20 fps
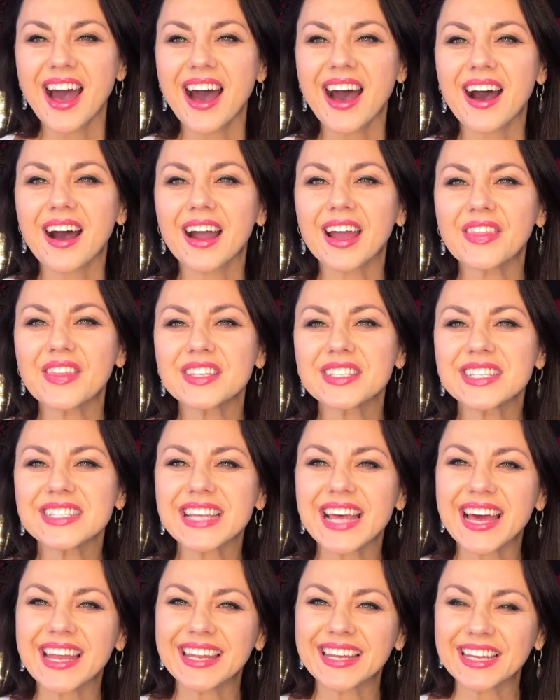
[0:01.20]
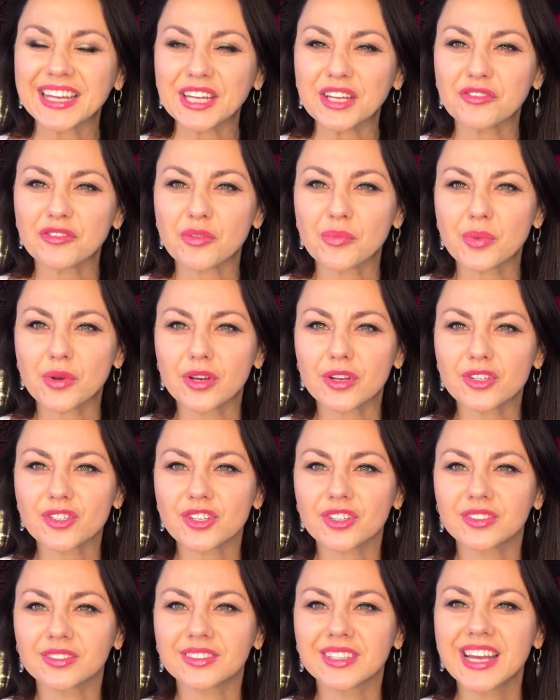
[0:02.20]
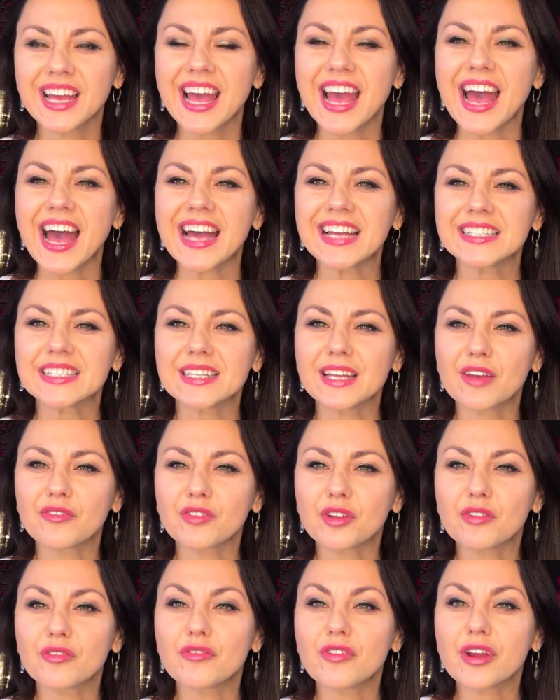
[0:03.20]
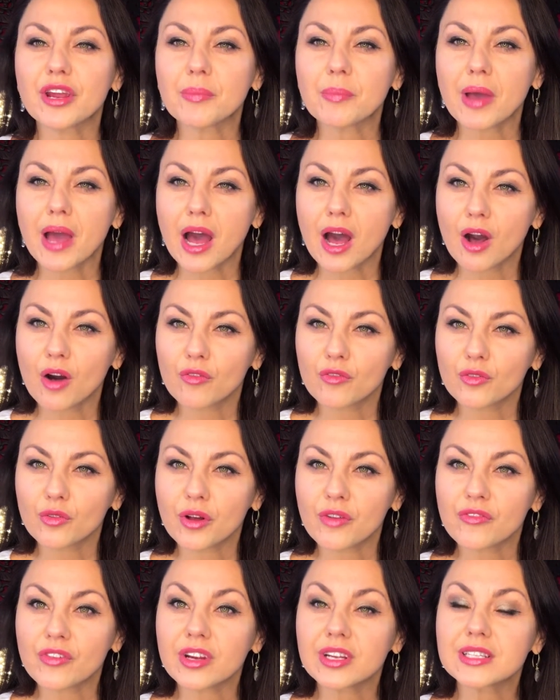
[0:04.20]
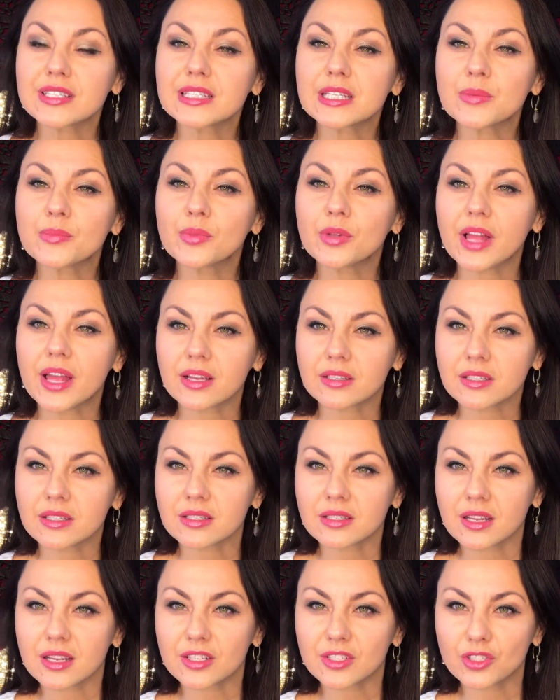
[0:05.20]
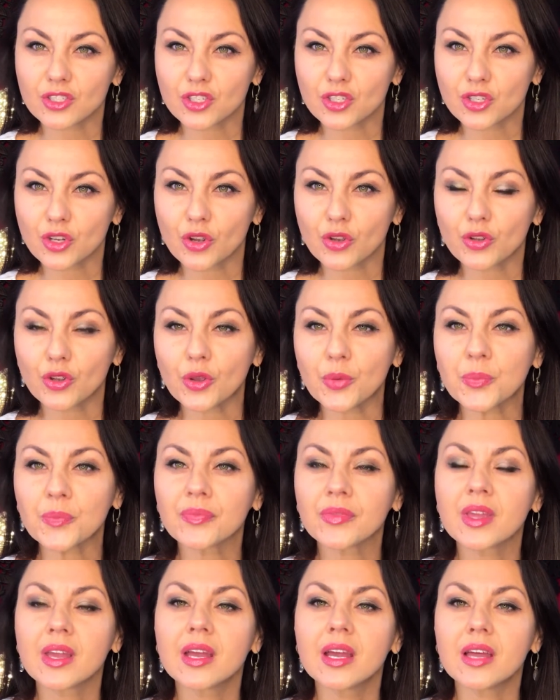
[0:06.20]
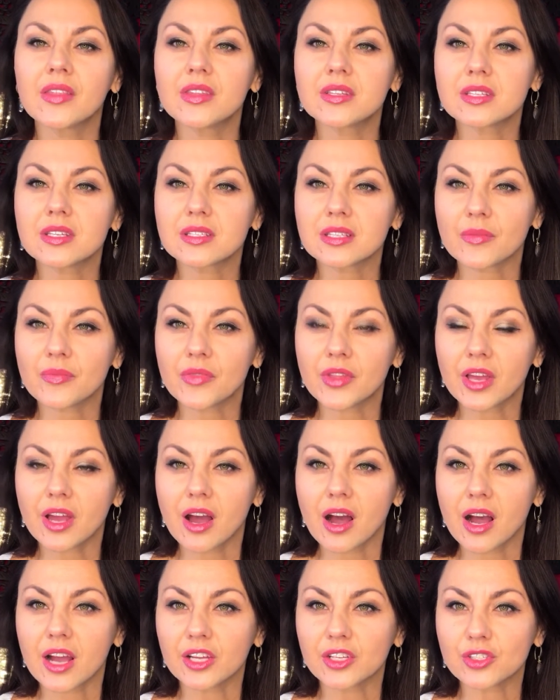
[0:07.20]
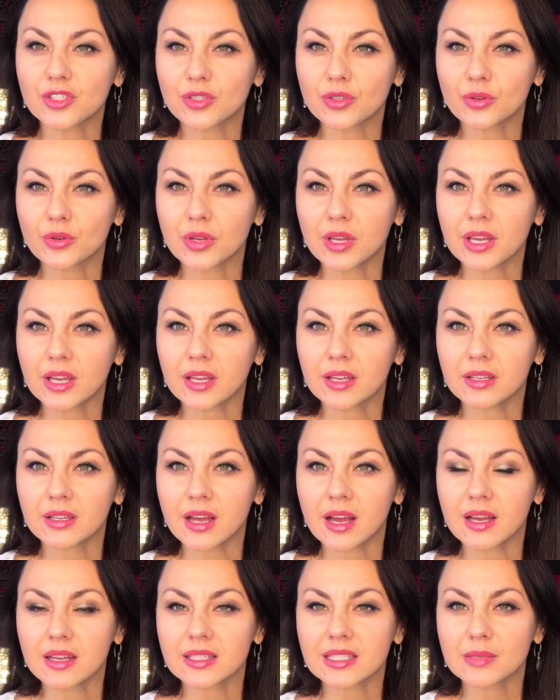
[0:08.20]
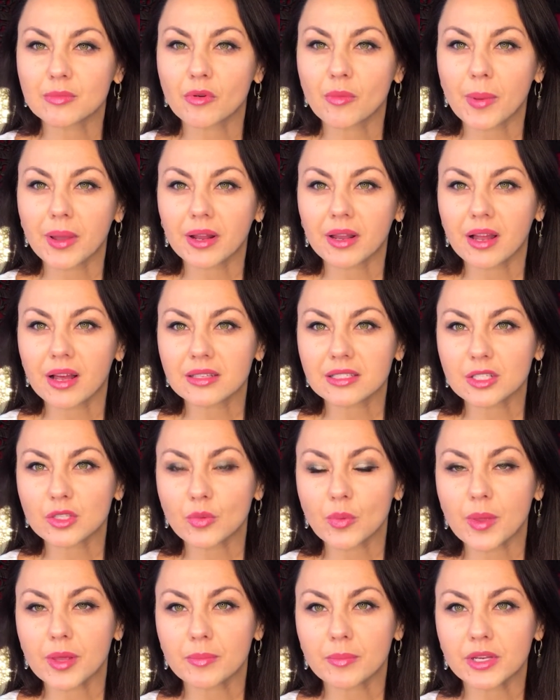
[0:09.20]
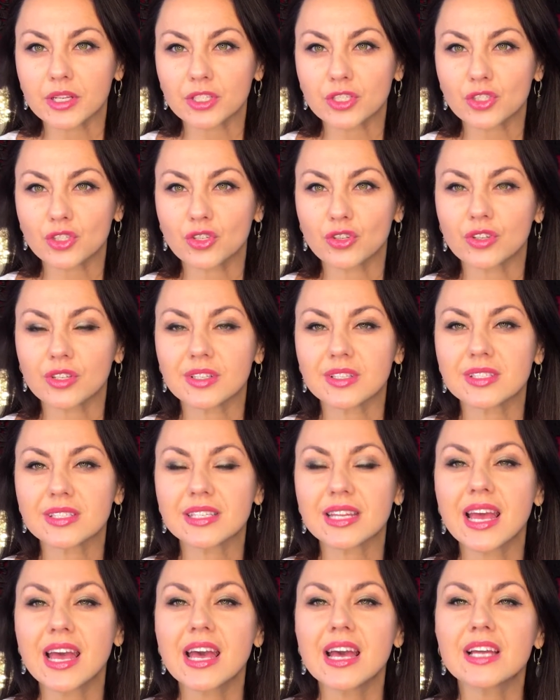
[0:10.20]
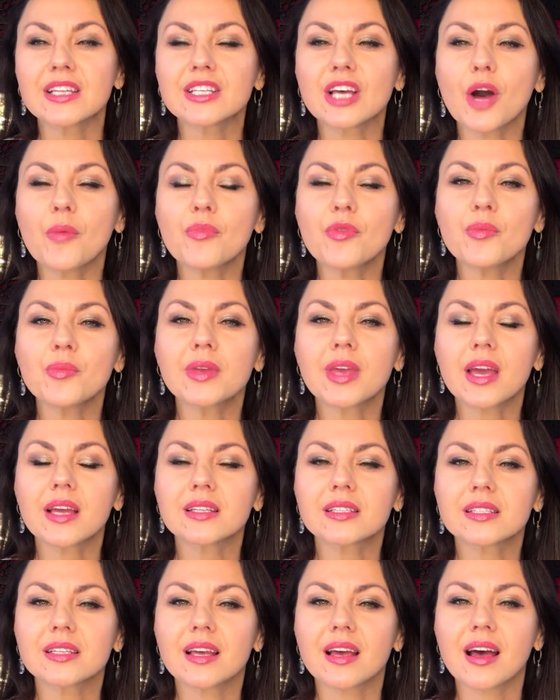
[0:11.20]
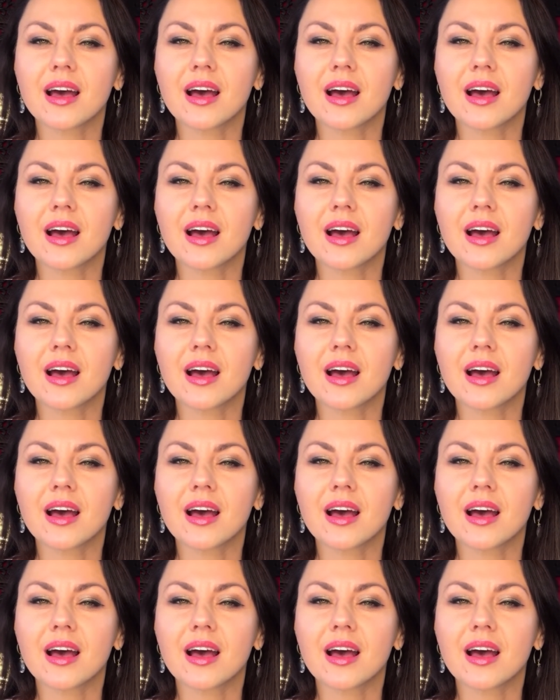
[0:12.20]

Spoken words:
Hi, this is Kitney from Bergeron, and today I've got a very powerful and very simple exercise to show you. This is something I do in some of my classes with my students to help them get